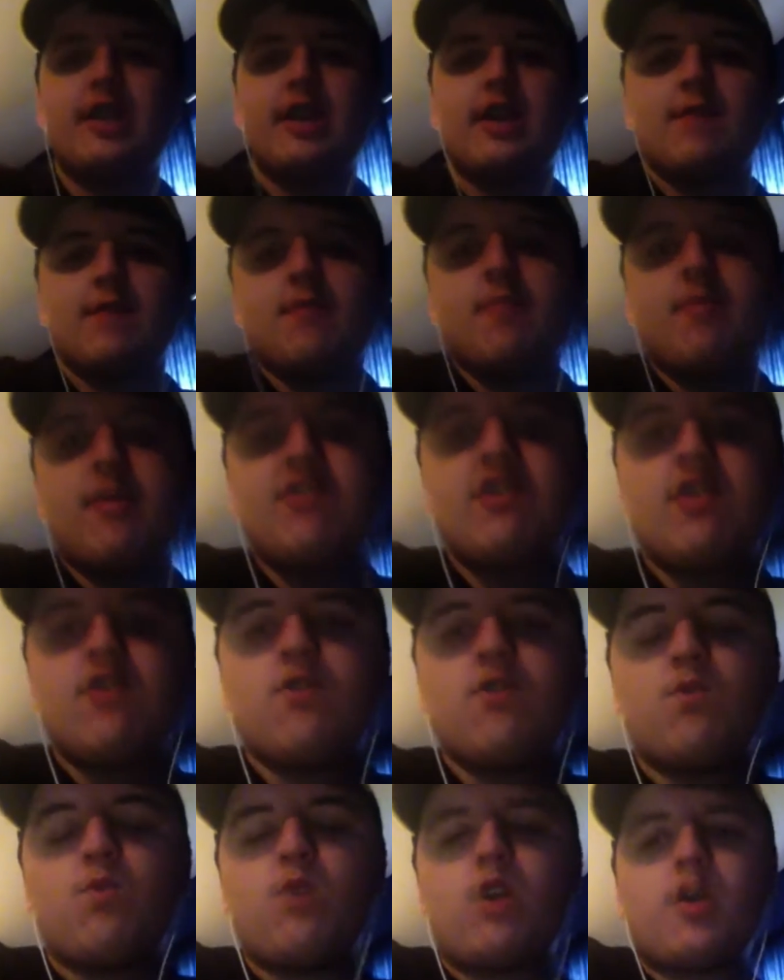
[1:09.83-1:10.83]
take your
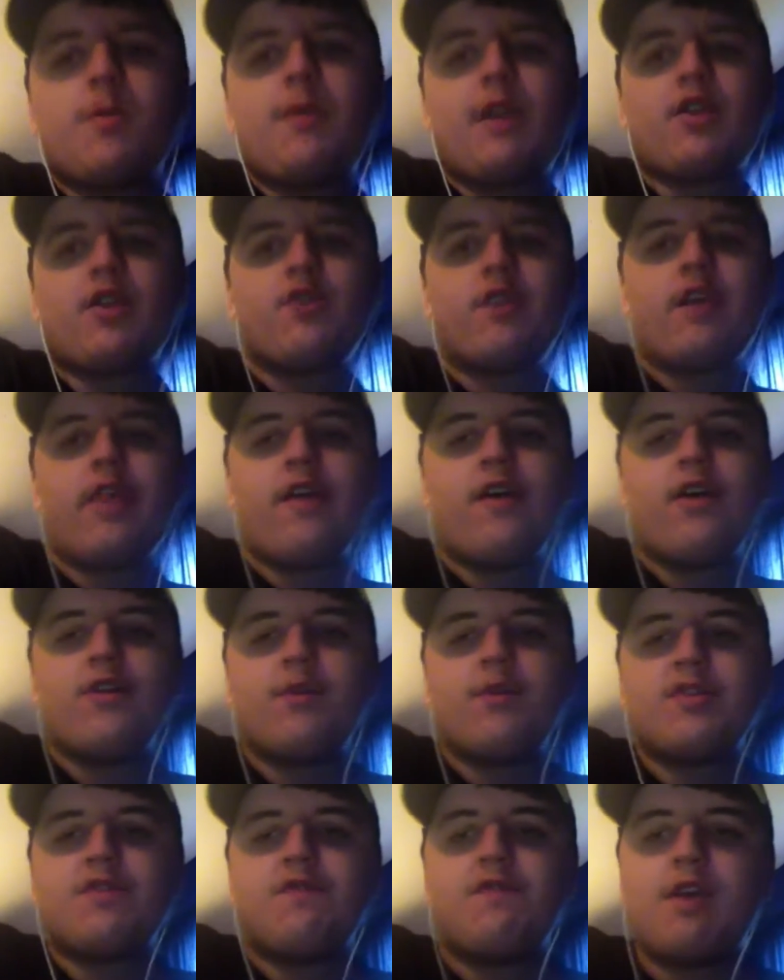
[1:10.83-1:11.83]
proboscis, and welcome back to another
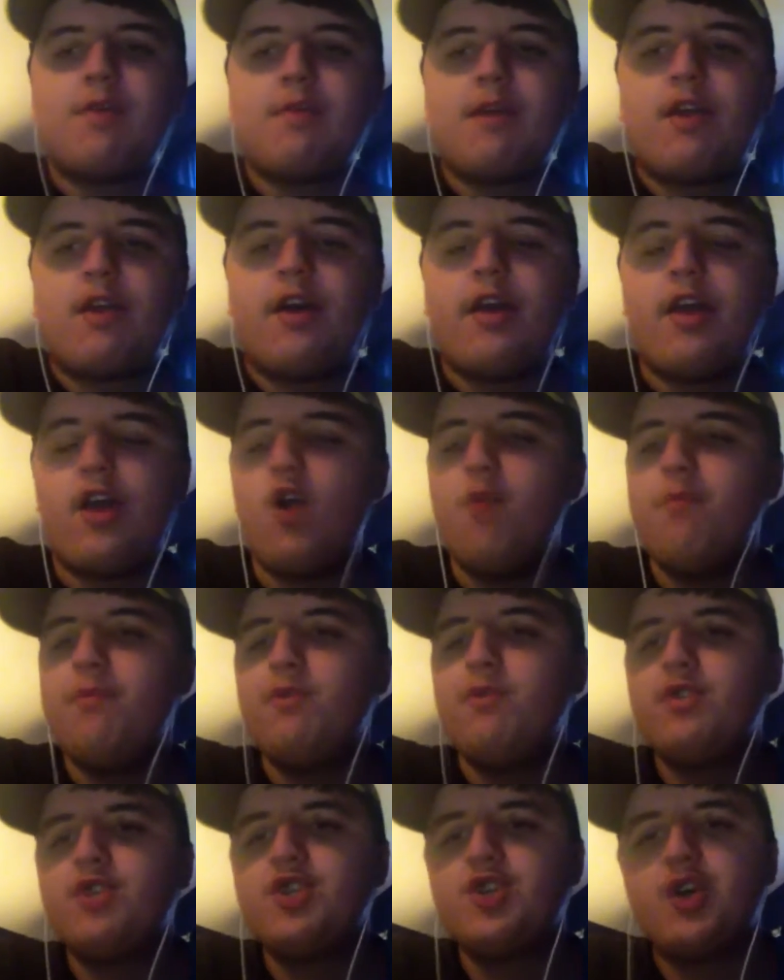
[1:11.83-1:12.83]
Let's Watch of Death at All. I hope
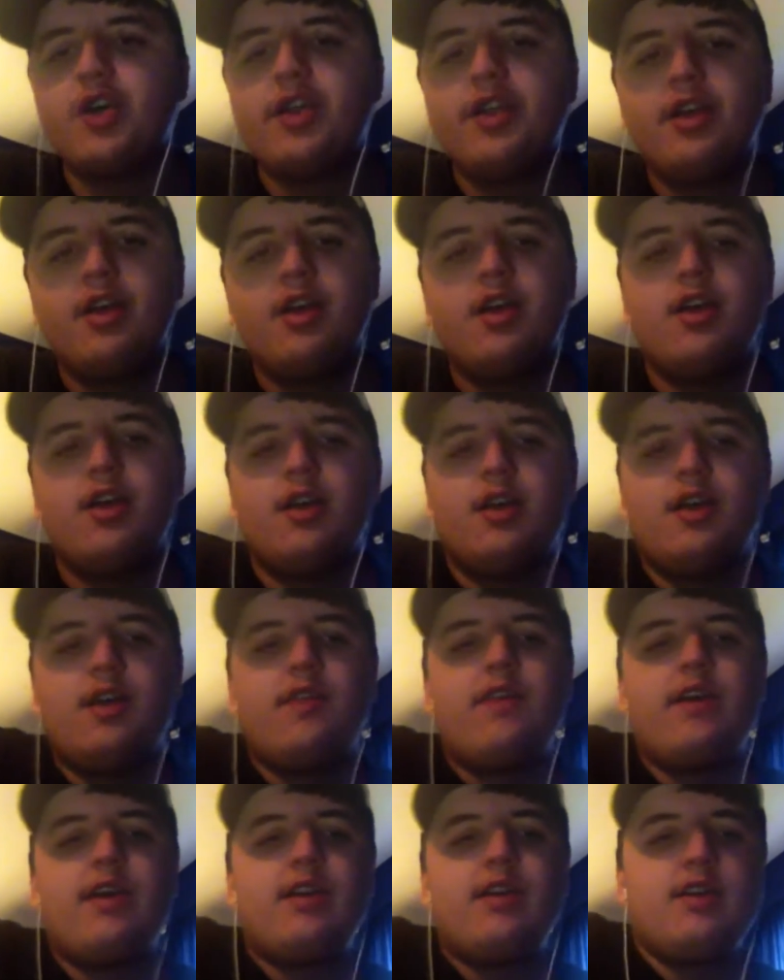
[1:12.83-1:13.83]
you enjoyed
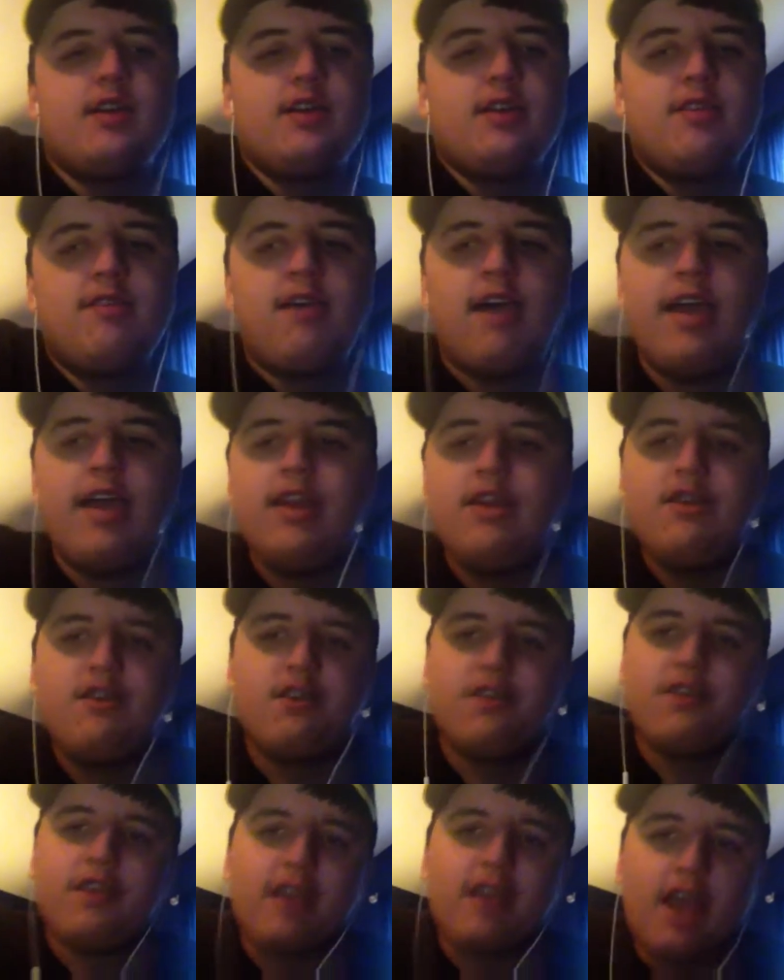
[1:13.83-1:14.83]
that tiny
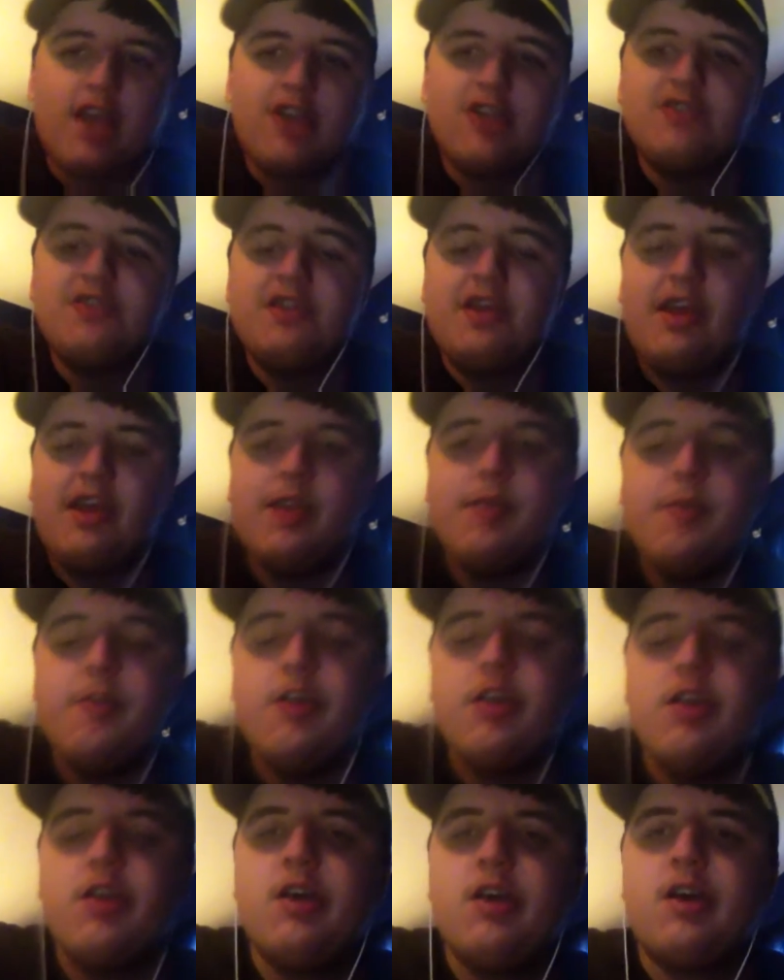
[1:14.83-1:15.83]
little thing I just did
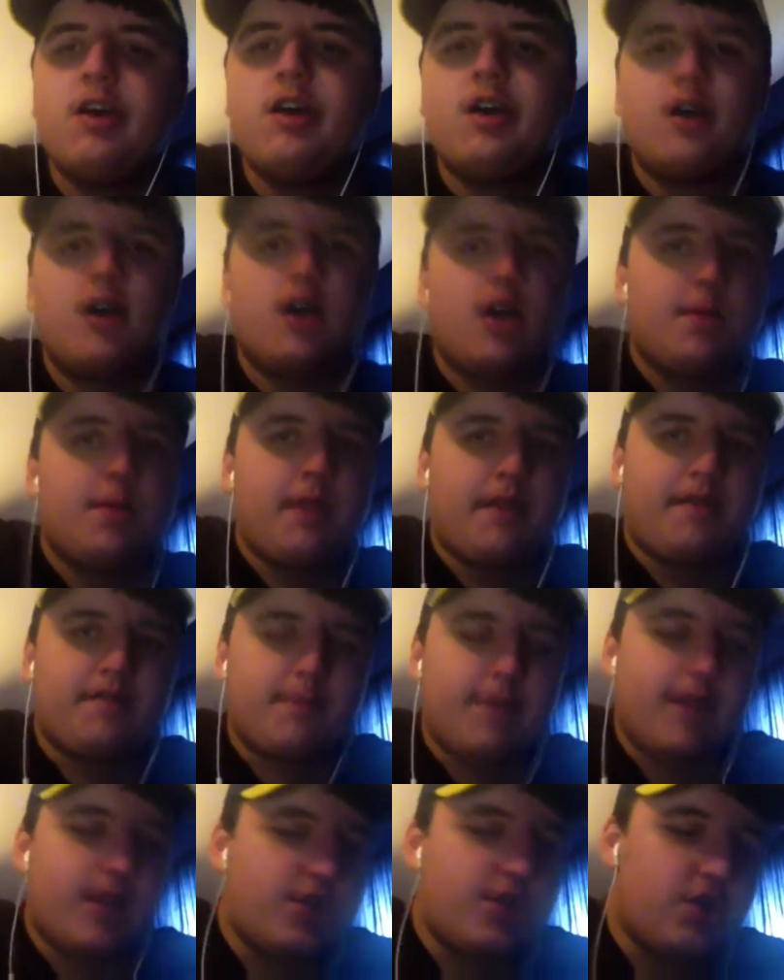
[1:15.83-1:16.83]
after
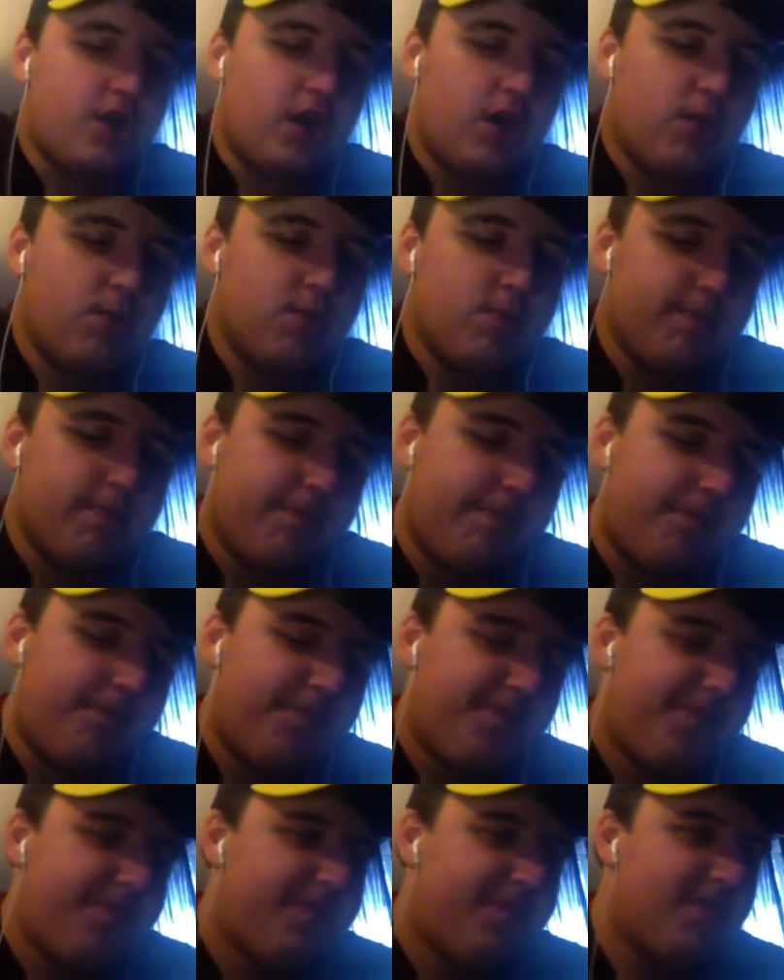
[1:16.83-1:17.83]
my intro,
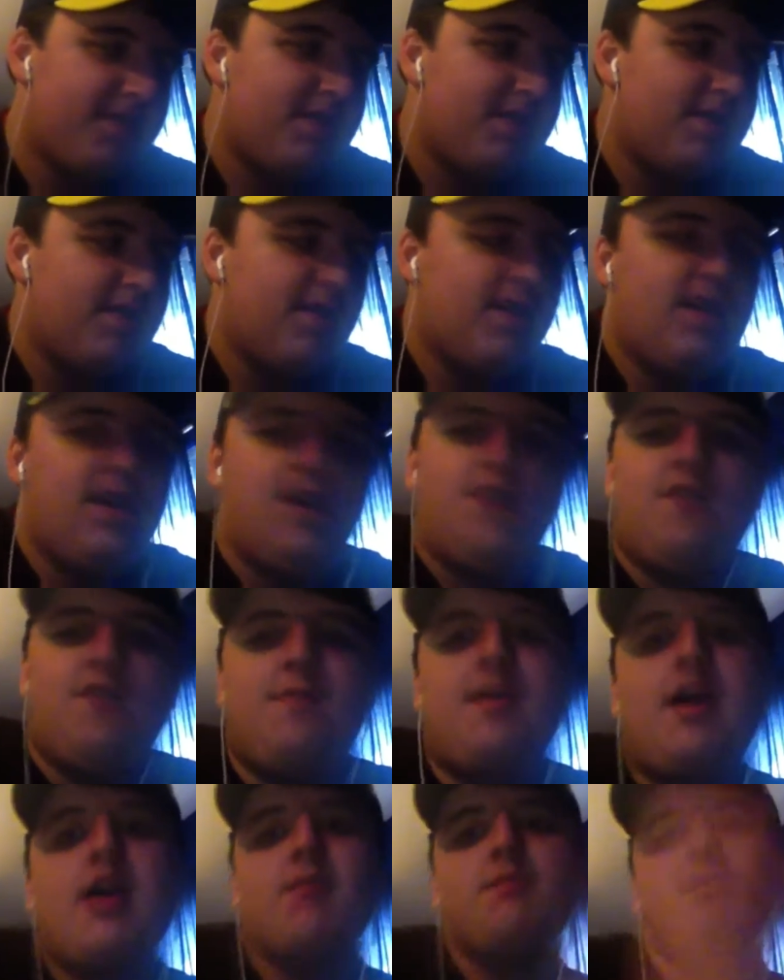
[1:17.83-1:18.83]
because
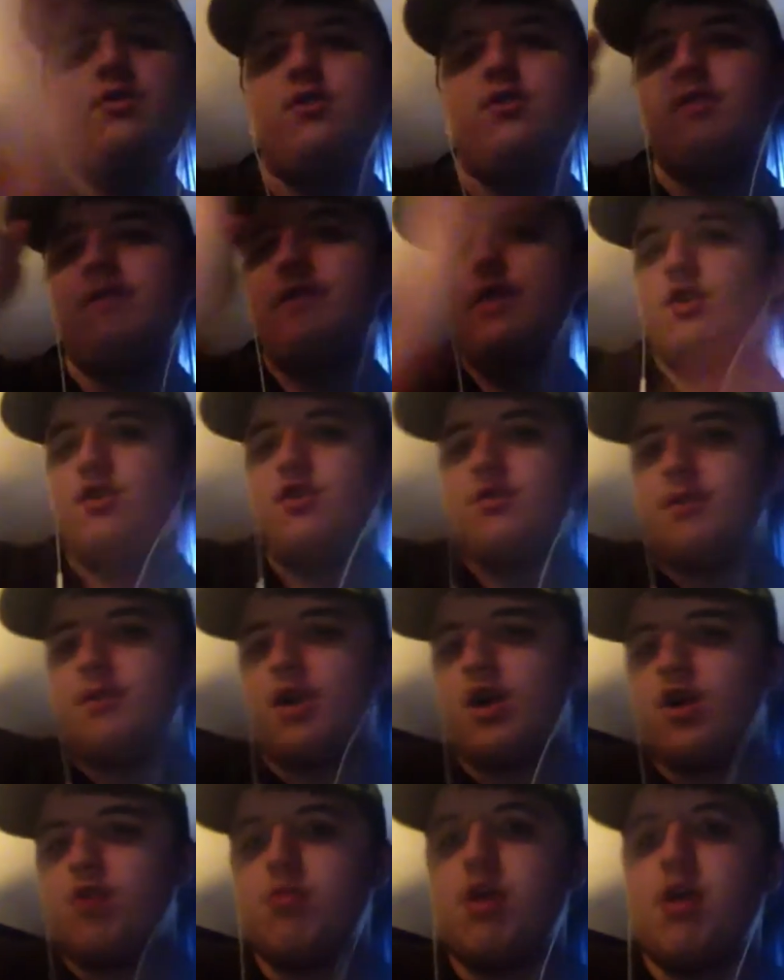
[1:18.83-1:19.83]
I'm not going to be doing a video
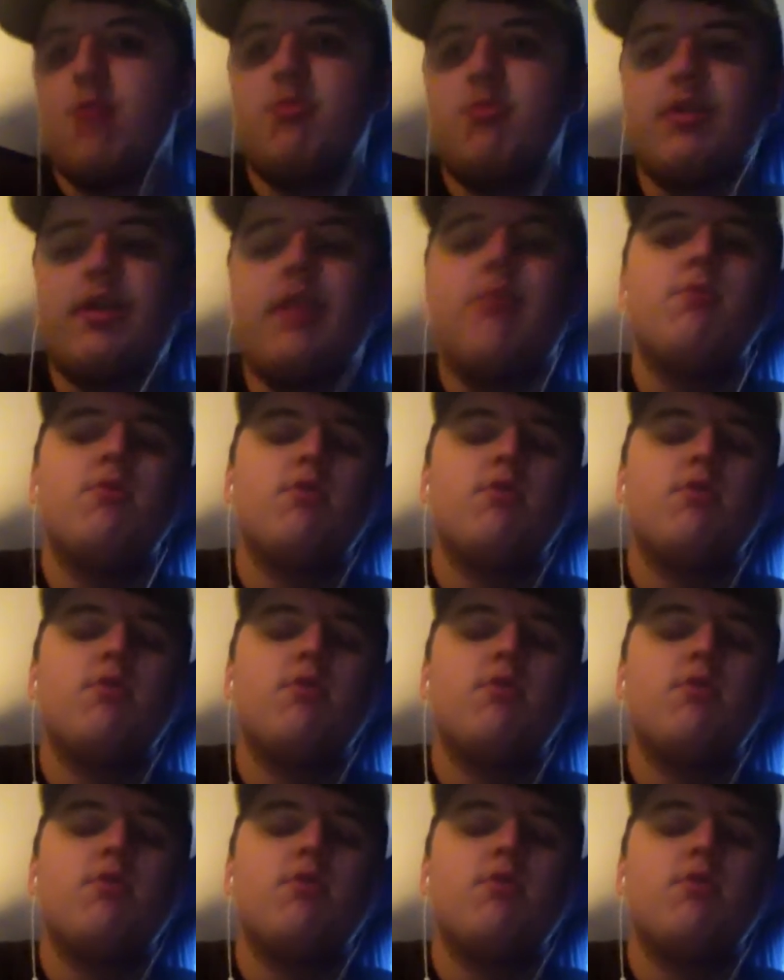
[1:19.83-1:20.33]
tomorrow, probably.